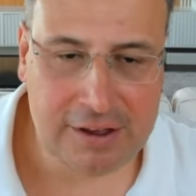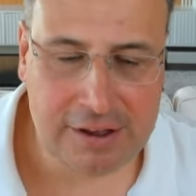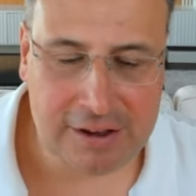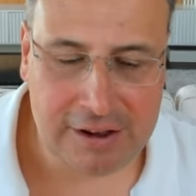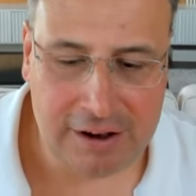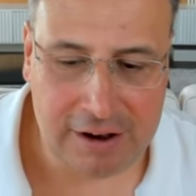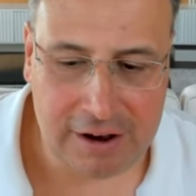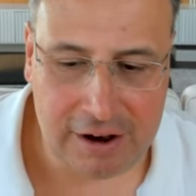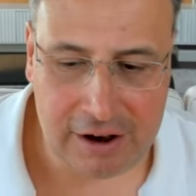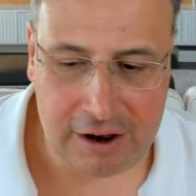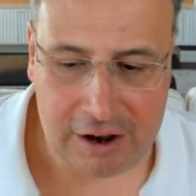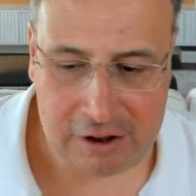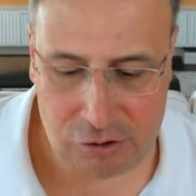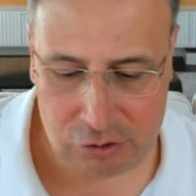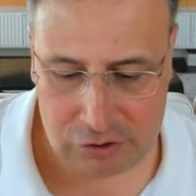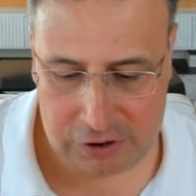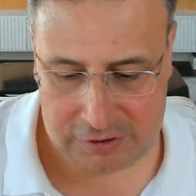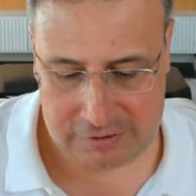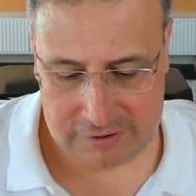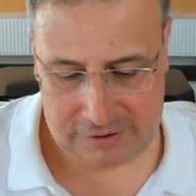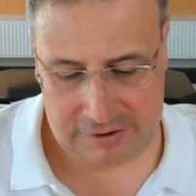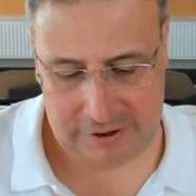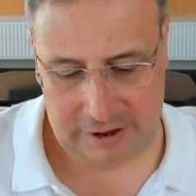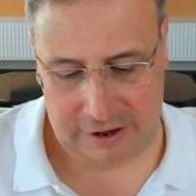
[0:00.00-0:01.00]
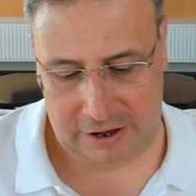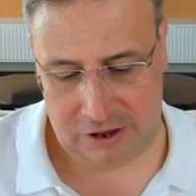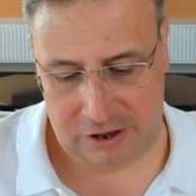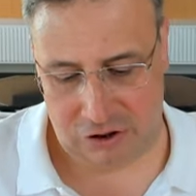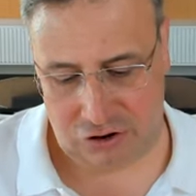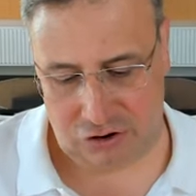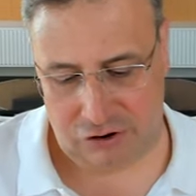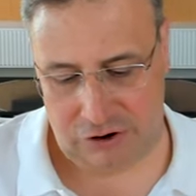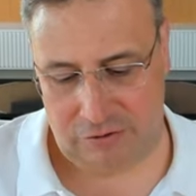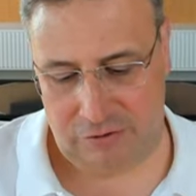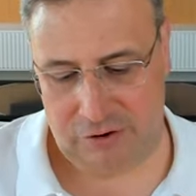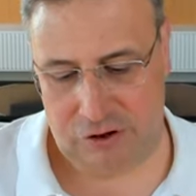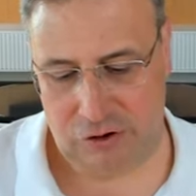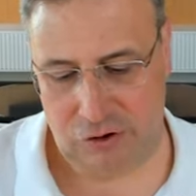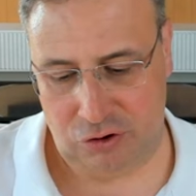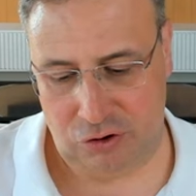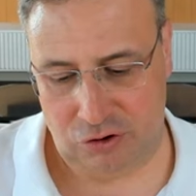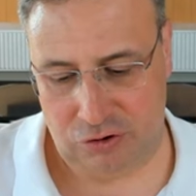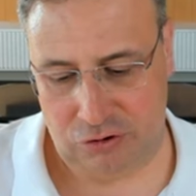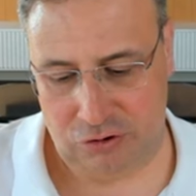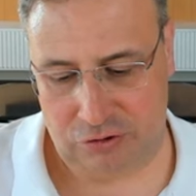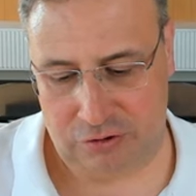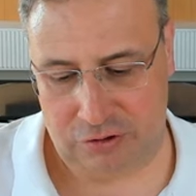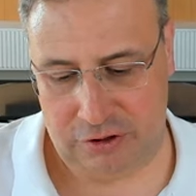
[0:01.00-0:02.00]
I look at the cash
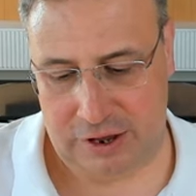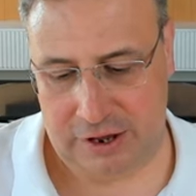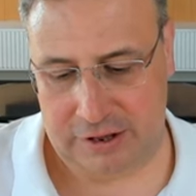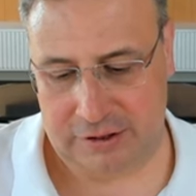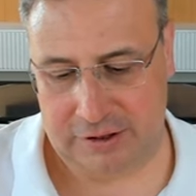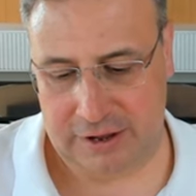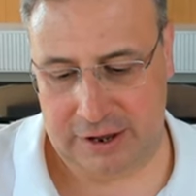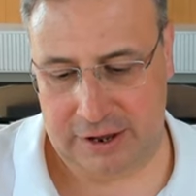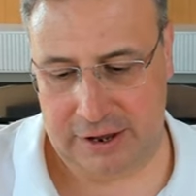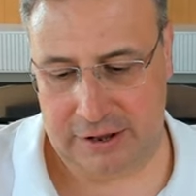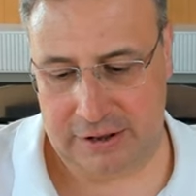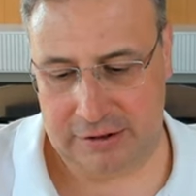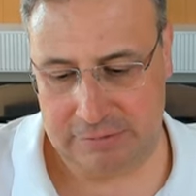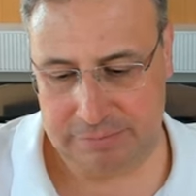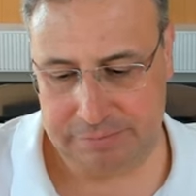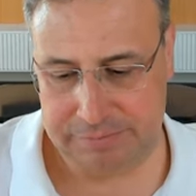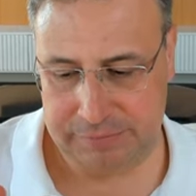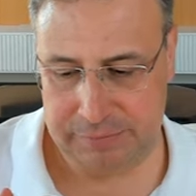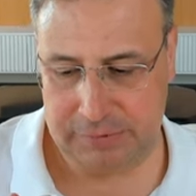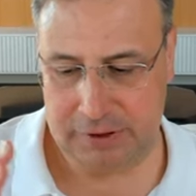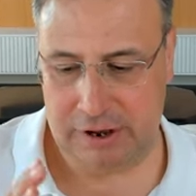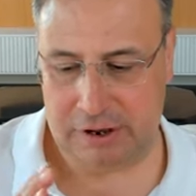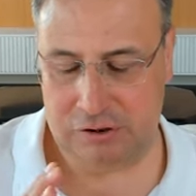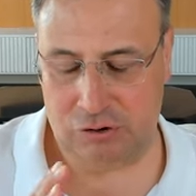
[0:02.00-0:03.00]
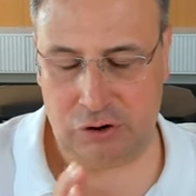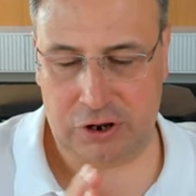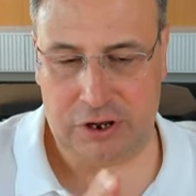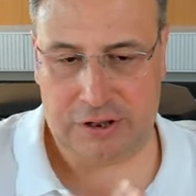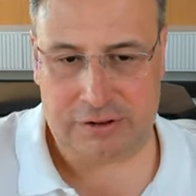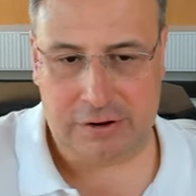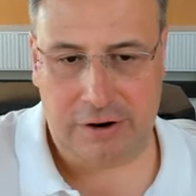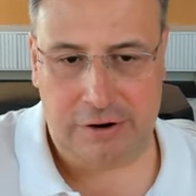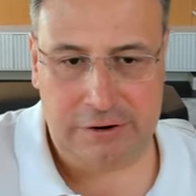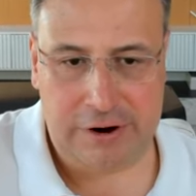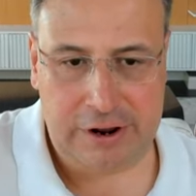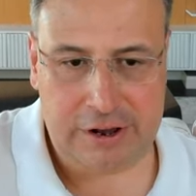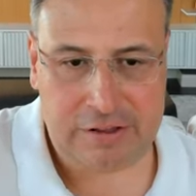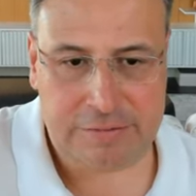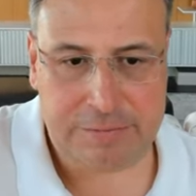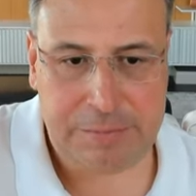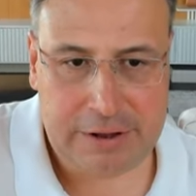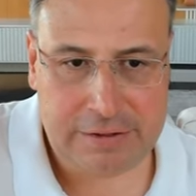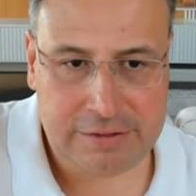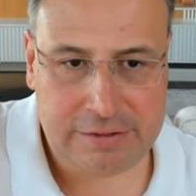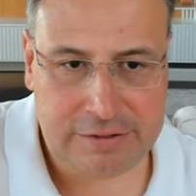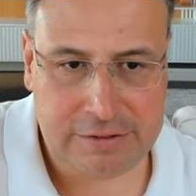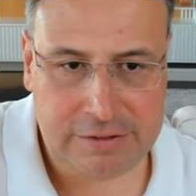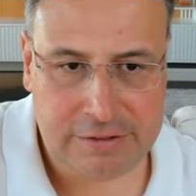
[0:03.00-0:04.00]
revenues, and then I look at our
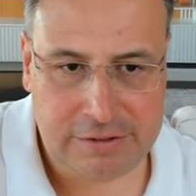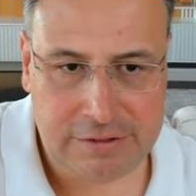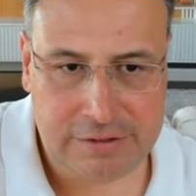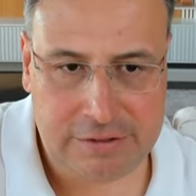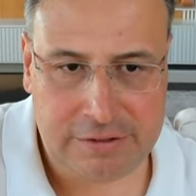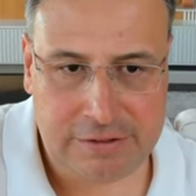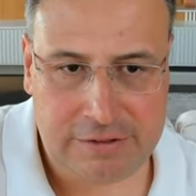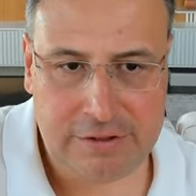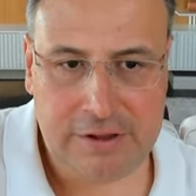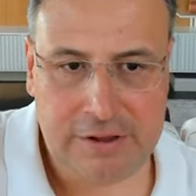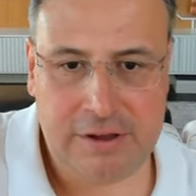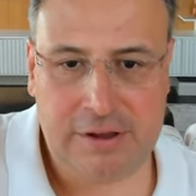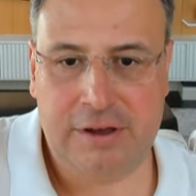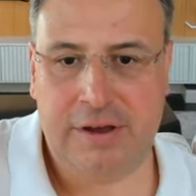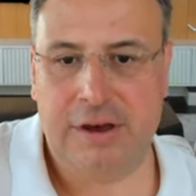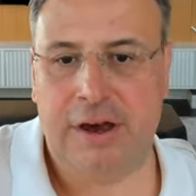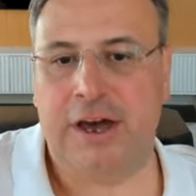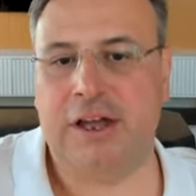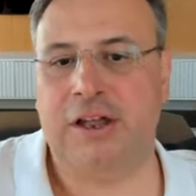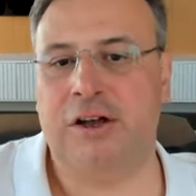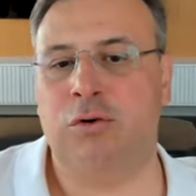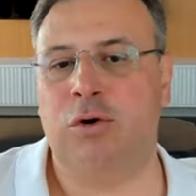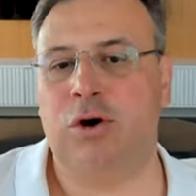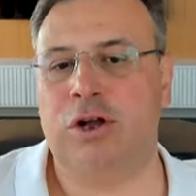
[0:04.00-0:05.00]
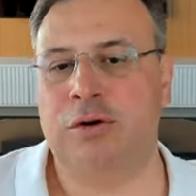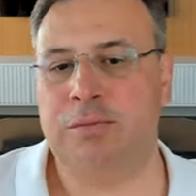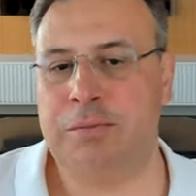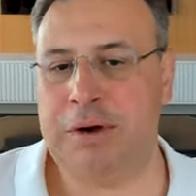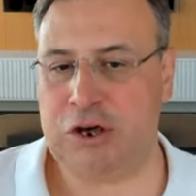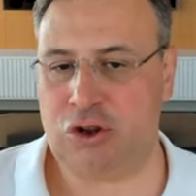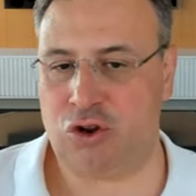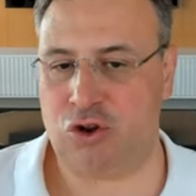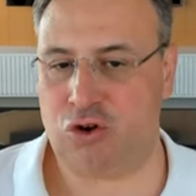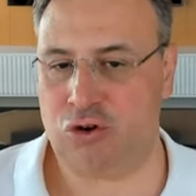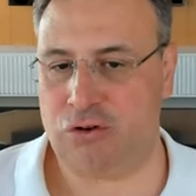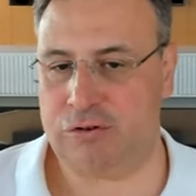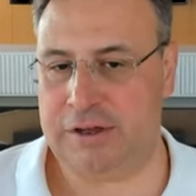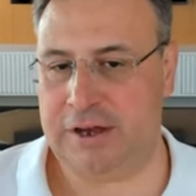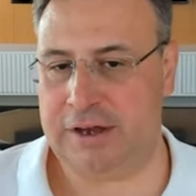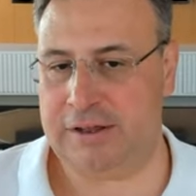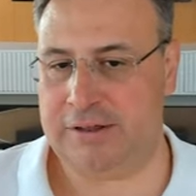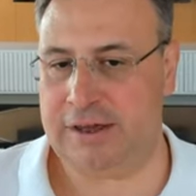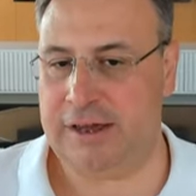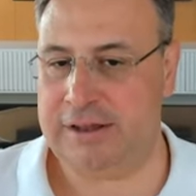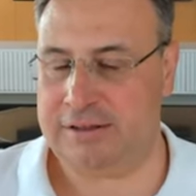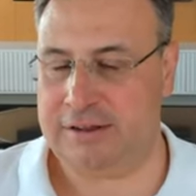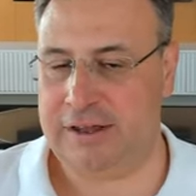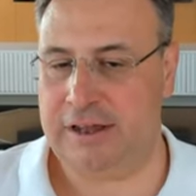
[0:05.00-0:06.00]
expenses, and I want to make sure that
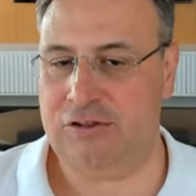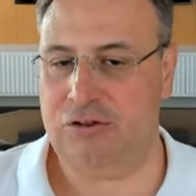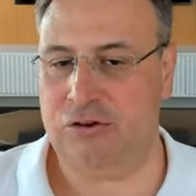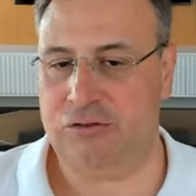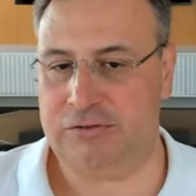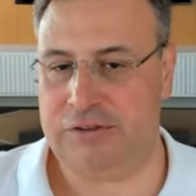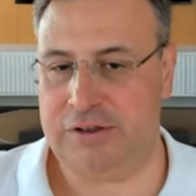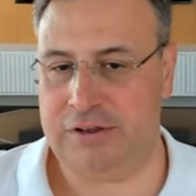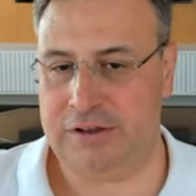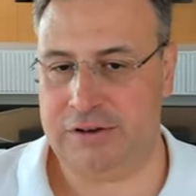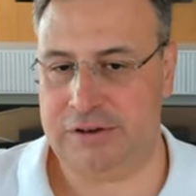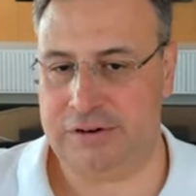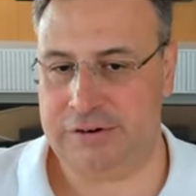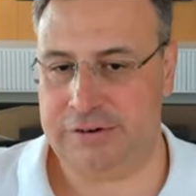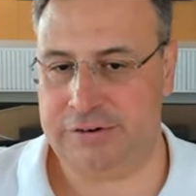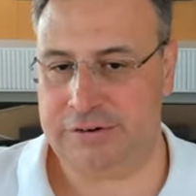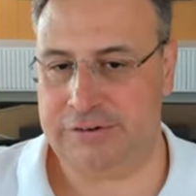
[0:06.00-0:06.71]
at the end of the year,